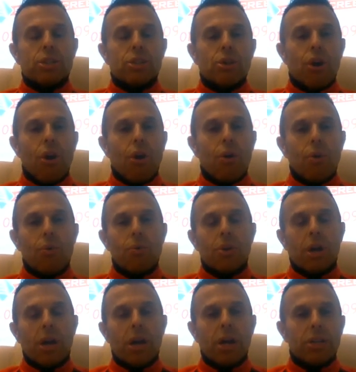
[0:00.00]
So
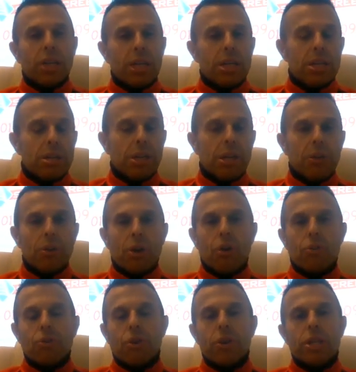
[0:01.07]
the
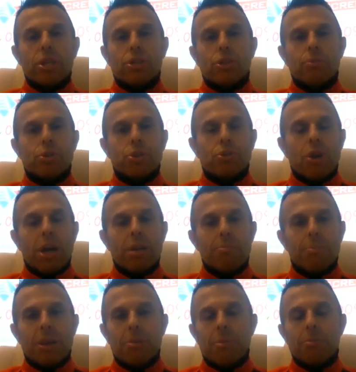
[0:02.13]
concrete
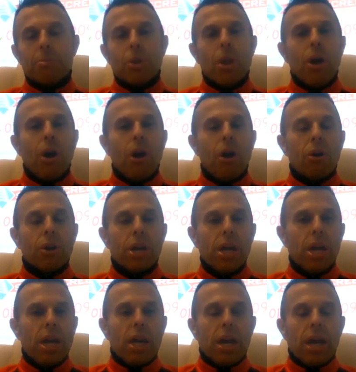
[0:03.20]
substrate, beam and block,
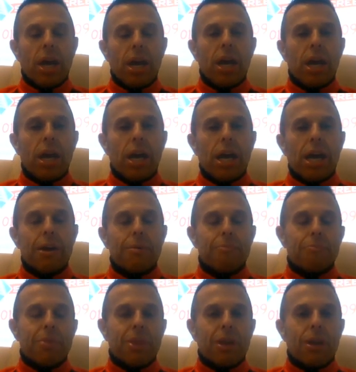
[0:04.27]

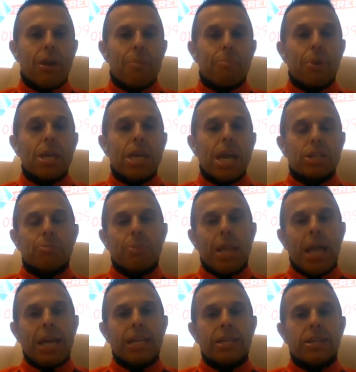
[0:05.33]
precast
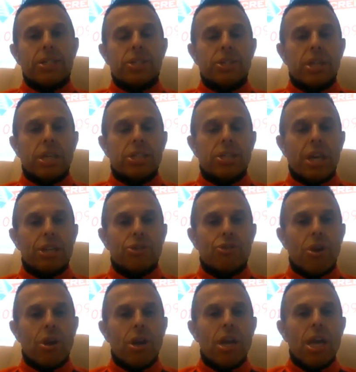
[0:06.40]
planks,
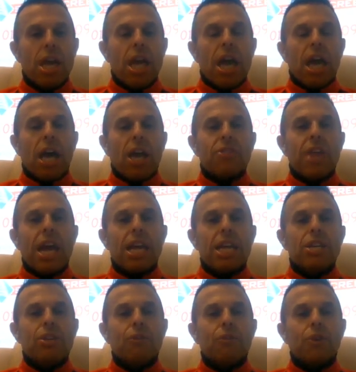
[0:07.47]
etc. And
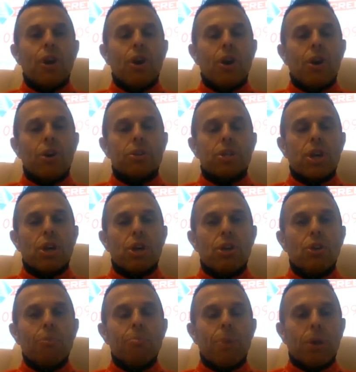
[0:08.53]
then you've got
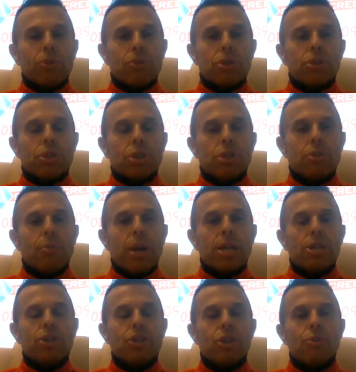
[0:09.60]
an unbonded
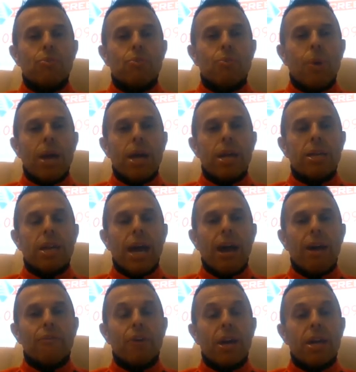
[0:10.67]
situation where you
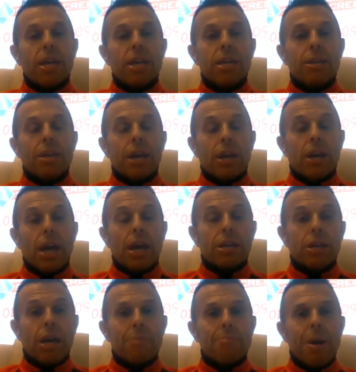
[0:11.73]
have
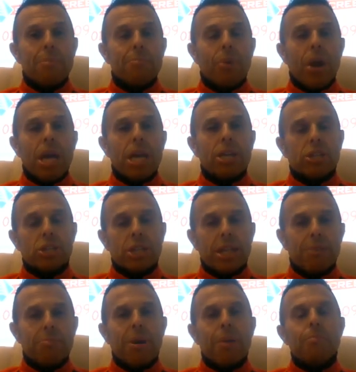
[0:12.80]
a membrane, a
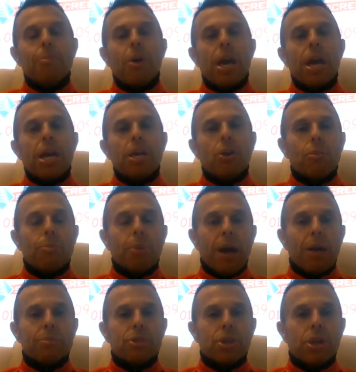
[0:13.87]
slip membrane, or
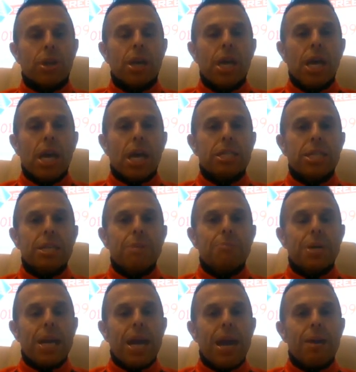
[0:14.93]
perhaps a
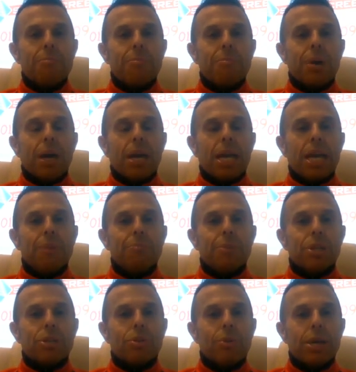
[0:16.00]
DPM in
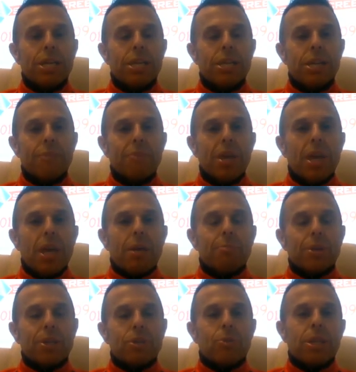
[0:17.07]
between
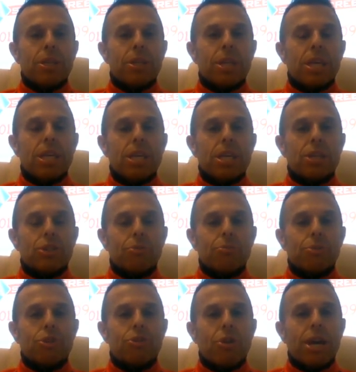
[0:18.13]
the
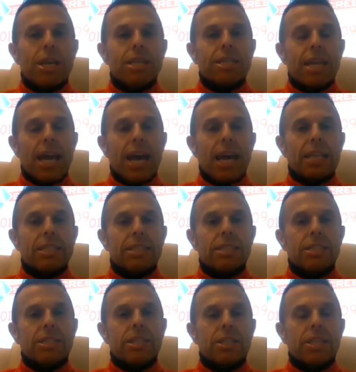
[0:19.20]
substrate
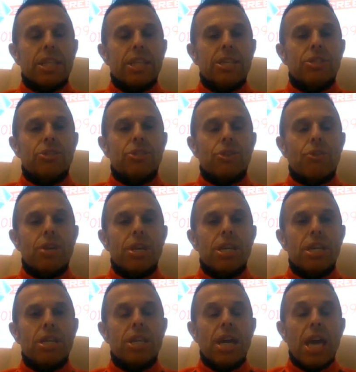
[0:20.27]
and the
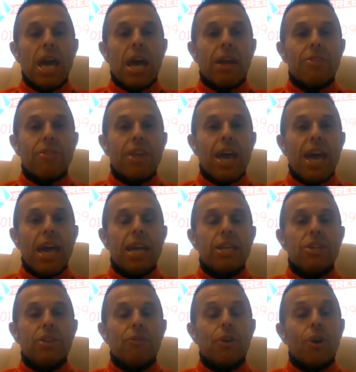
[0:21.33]
screed. And
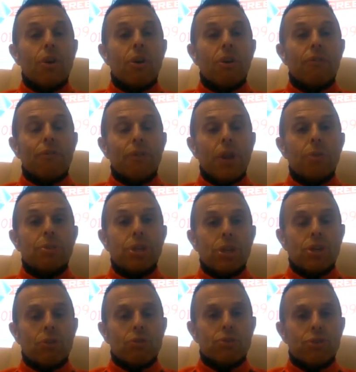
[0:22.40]
then you've got
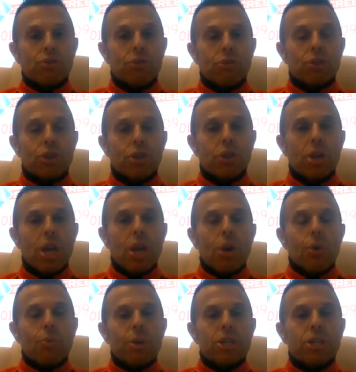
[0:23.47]
floating construction,
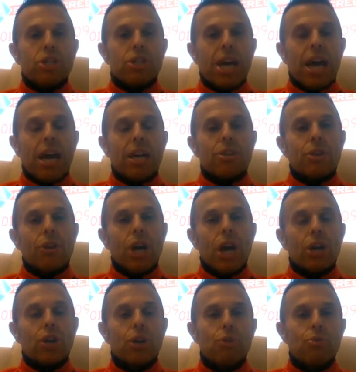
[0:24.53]
which is either
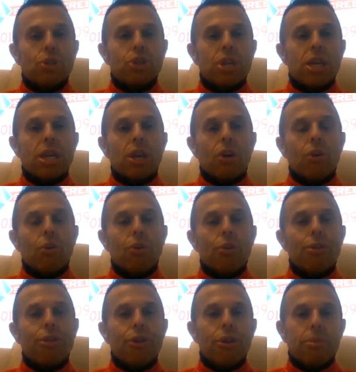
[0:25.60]
acoustic
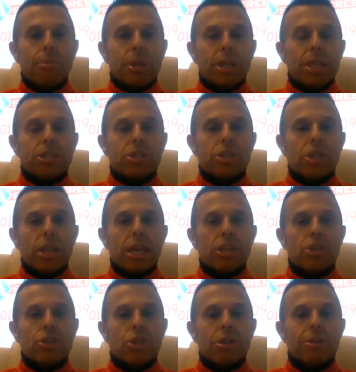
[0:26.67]
or thermal
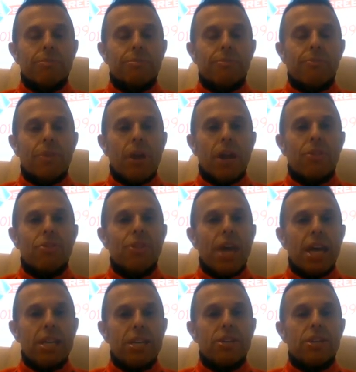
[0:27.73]
insulation, and
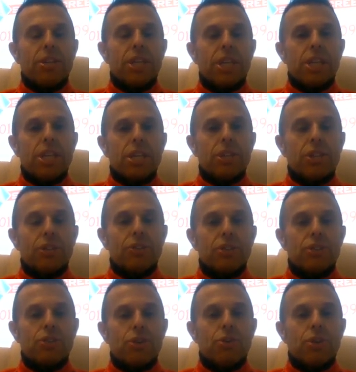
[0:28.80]
then the
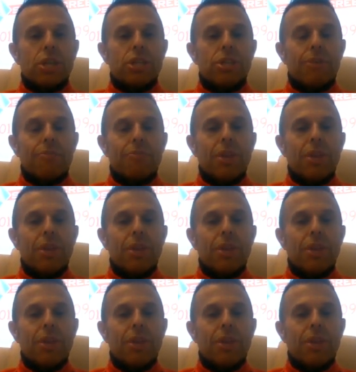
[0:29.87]
screed.